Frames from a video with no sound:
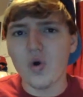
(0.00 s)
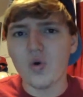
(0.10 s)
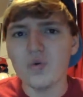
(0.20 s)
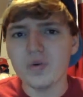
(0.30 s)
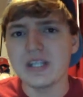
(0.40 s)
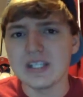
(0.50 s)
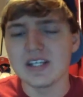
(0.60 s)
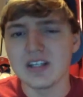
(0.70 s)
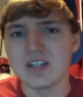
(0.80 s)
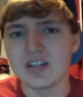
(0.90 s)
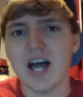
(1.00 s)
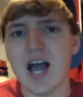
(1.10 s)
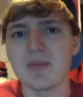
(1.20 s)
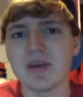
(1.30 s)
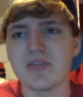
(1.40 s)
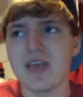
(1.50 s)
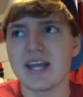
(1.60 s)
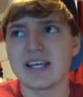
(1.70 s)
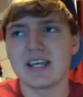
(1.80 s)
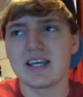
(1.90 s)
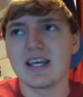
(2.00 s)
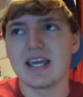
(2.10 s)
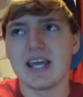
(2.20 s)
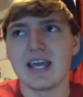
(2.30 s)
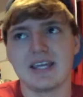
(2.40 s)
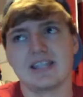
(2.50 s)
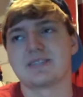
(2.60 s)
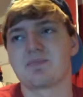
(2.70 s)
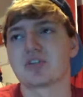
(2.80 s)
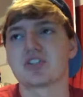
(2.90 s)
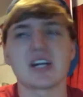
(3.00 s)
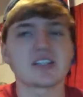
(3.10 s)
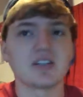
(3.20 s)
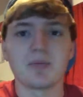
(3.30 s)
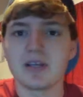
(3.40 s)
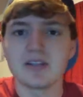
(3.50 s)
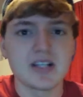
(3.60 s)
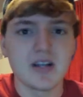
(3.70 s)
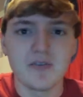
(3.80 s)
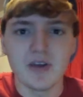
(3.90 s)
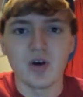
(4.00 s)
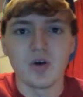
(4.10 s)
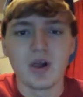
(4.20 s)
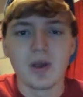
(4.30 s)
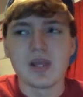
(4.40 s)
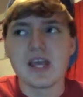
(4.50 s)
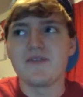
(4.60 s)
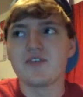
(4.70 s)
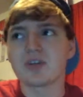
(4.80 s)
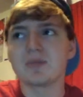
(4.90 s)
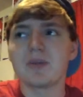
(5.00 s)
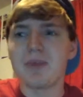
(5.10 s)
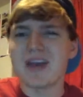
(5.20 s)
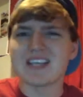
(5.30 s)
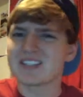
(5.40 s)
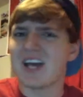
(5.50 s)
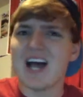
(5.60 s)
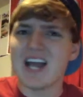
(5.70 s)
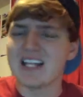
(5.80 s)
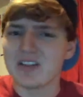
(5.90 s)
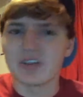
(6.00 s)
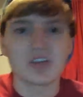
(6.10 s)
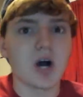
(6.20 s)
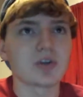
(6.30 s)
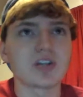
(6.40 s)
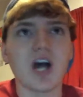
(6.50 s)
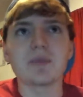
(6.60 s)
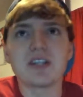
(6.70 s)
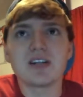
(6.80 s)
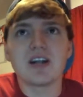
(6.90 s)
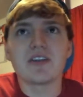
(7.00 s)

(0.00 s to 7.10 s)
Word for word: only lineman that is projected to be in the NFL. If you're going to be the best line in or top ten